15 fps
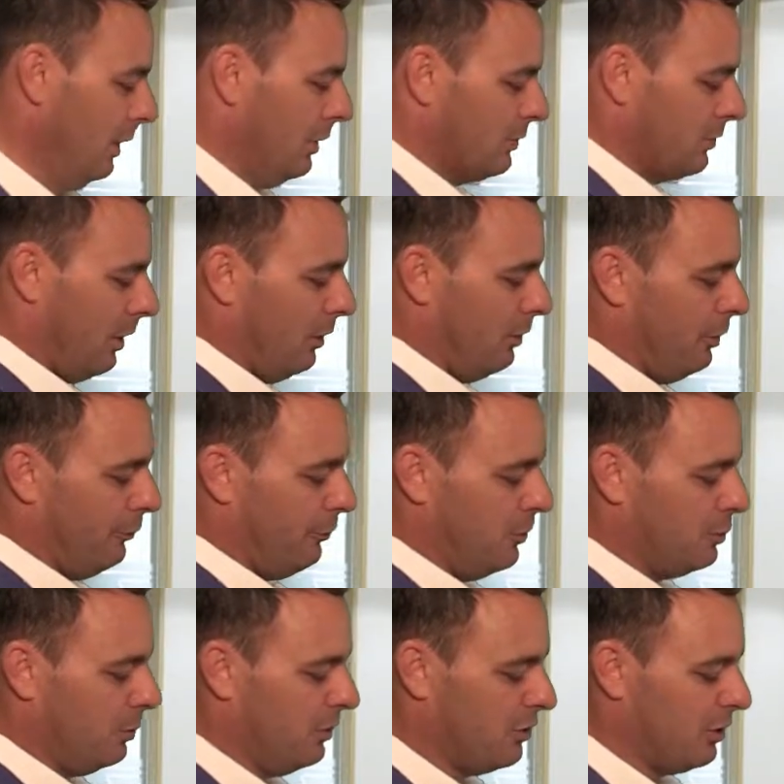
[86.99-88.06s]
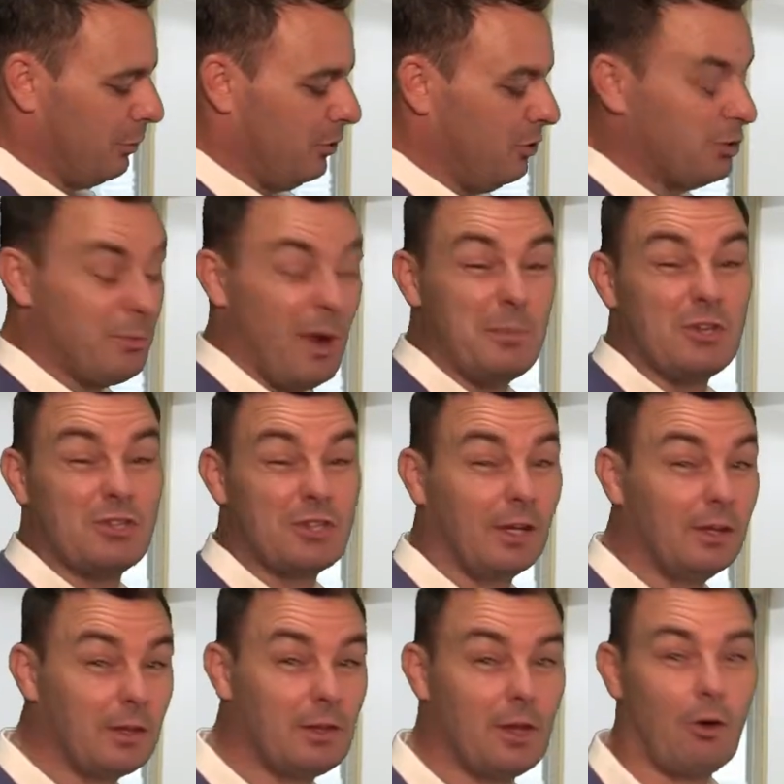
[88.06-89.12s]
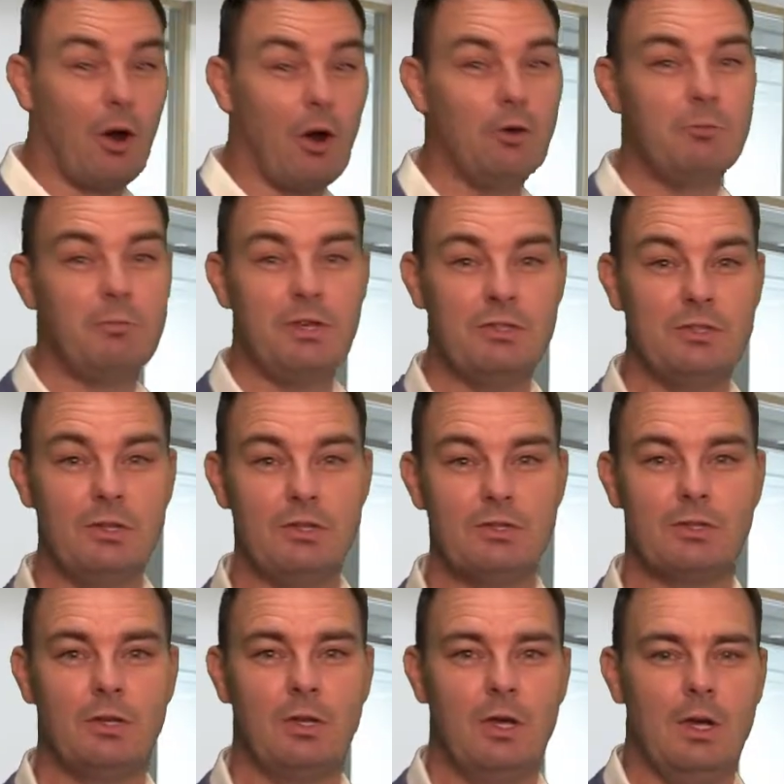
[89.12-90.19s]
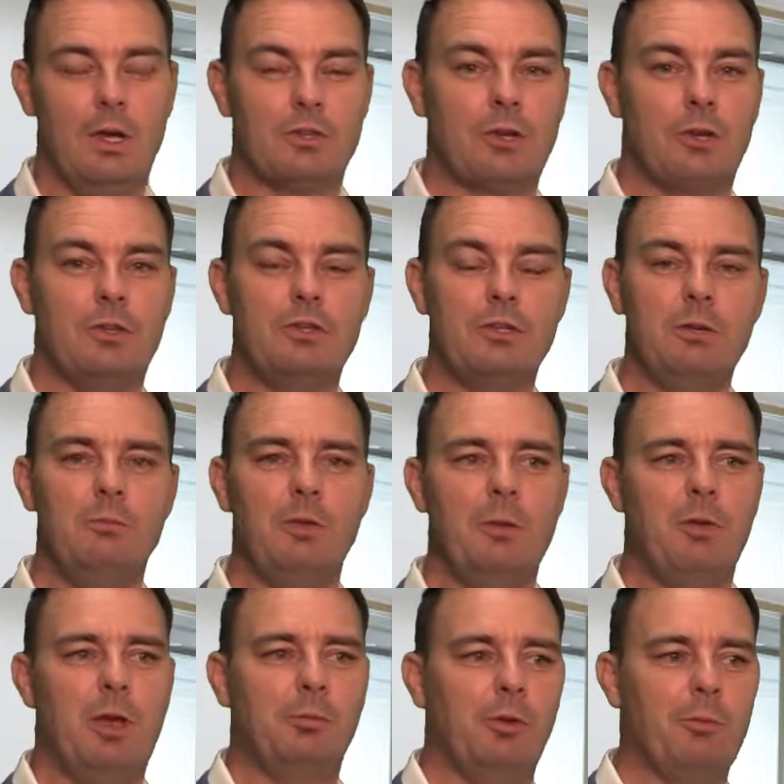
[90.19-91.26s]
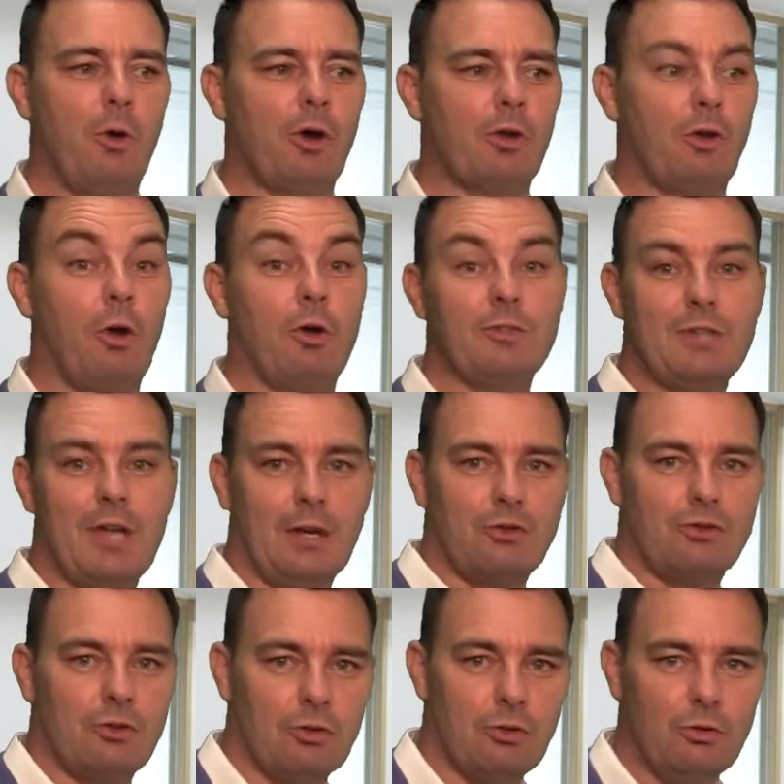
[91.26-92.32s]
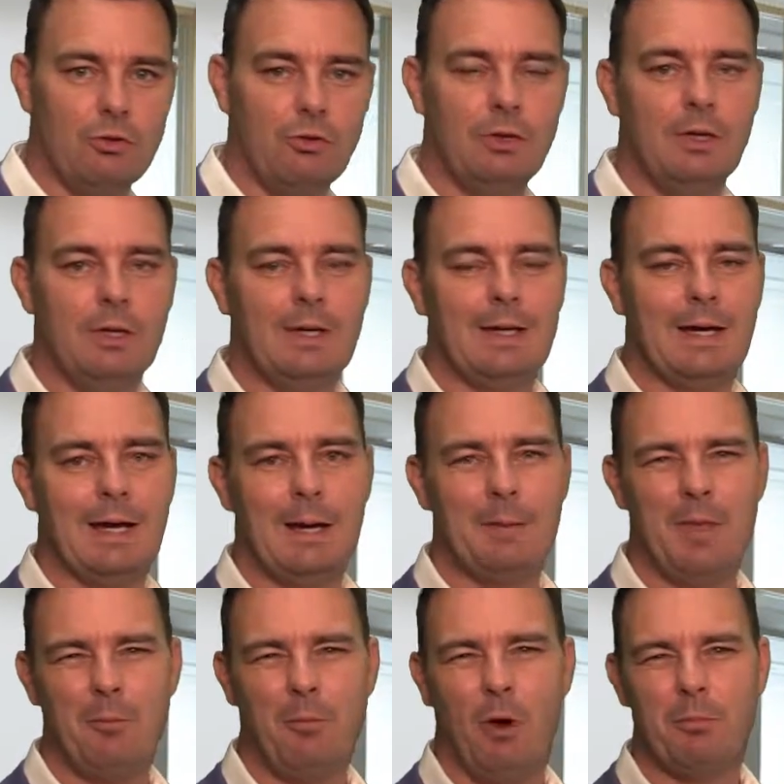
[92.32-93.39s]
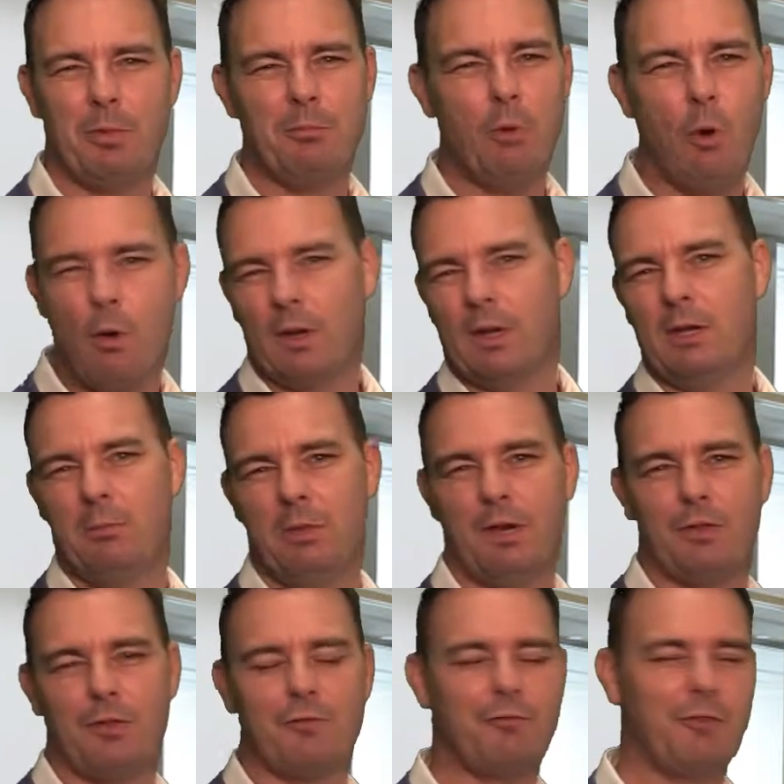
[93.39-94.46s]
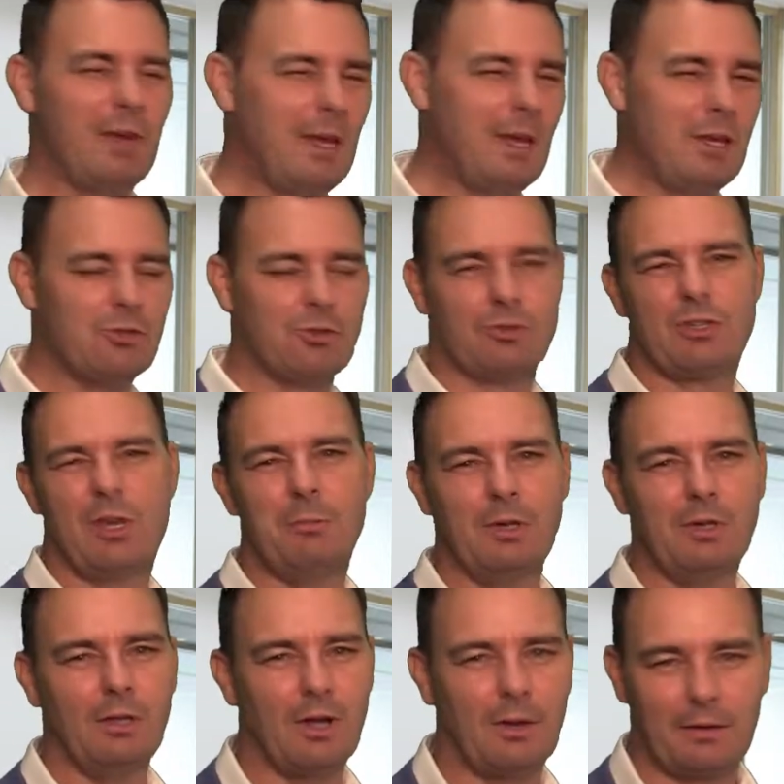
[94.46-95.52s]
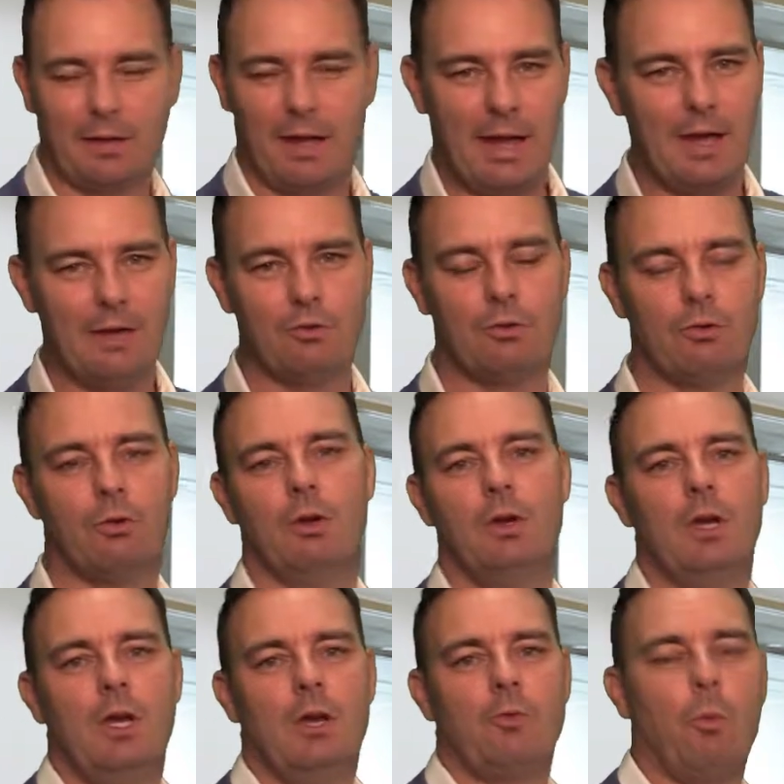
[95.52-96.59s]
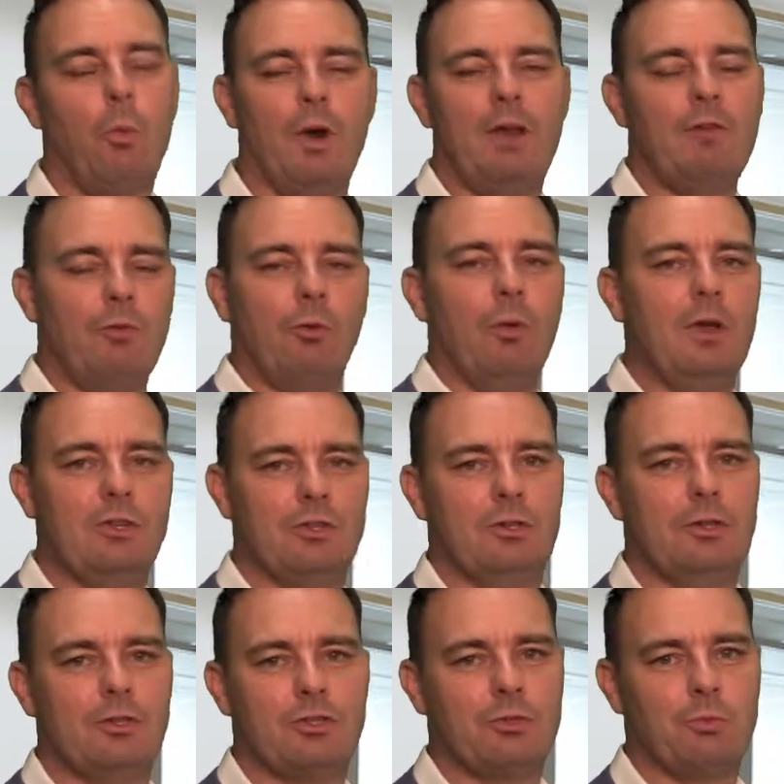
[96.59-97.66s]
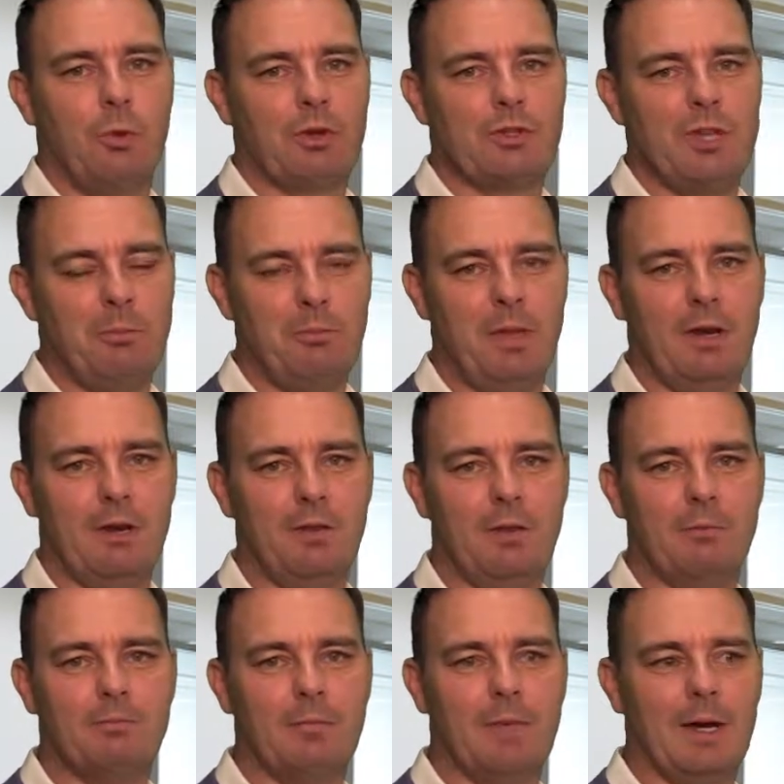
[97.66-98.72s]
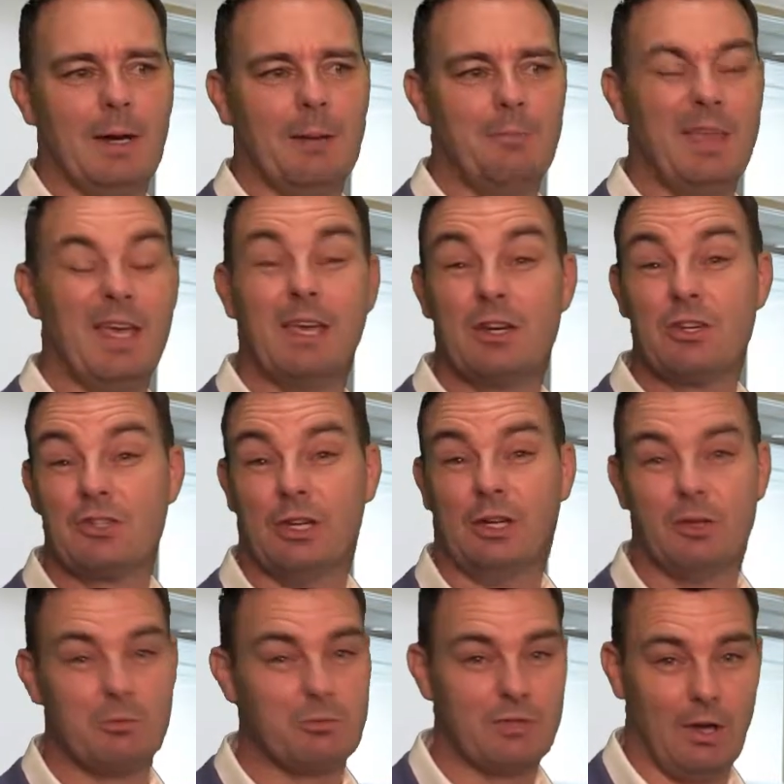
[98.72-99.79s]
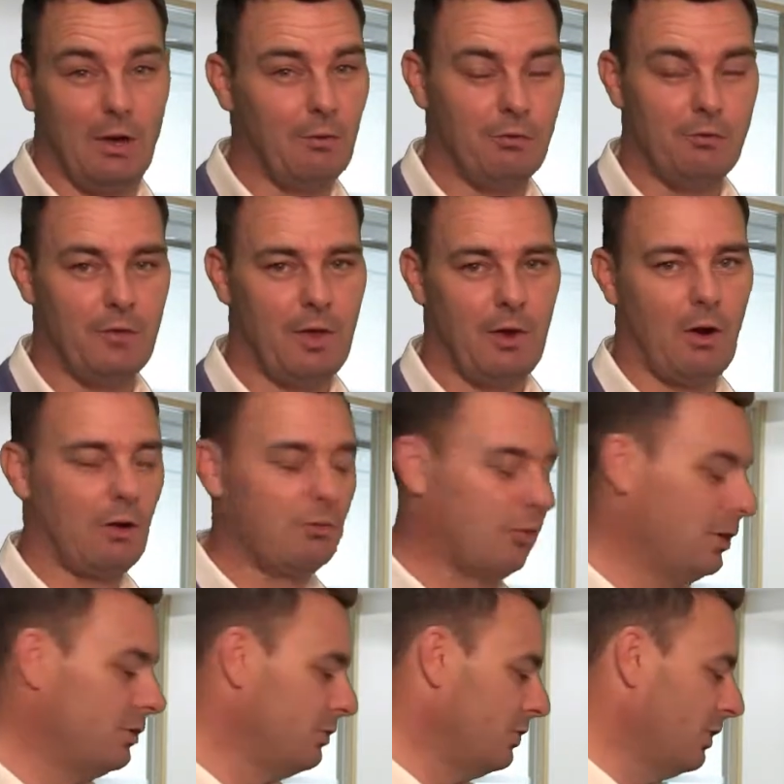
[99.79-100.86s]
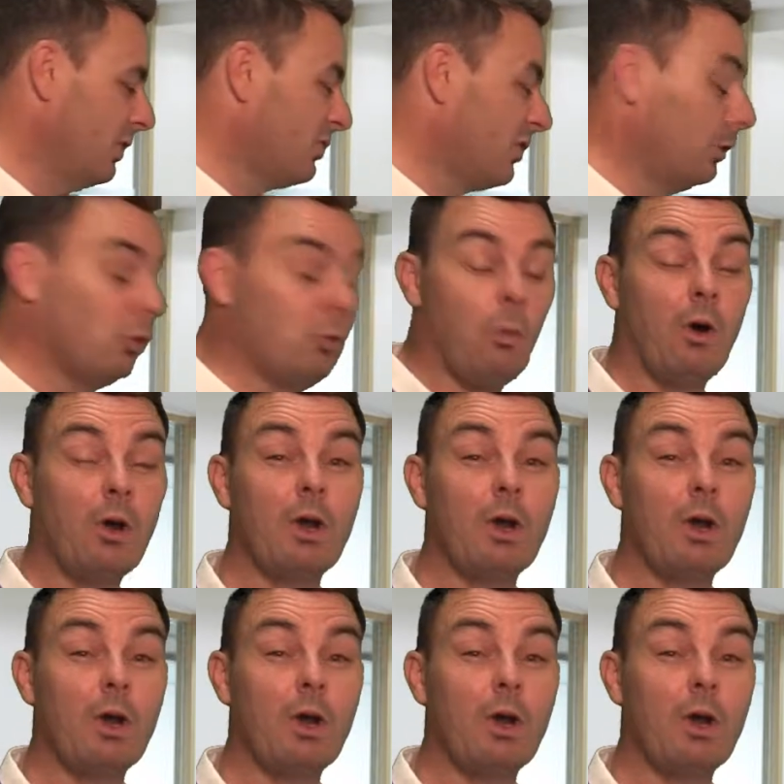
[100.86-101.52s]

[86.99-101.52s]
So the first one is someone who's maybe selling their own business. So this can be people who might contact you. They might be balking a bit at the fees or something like that, or for whatever reason it just works out better that they're going to sell it themselves for their own reasons. You can say, look,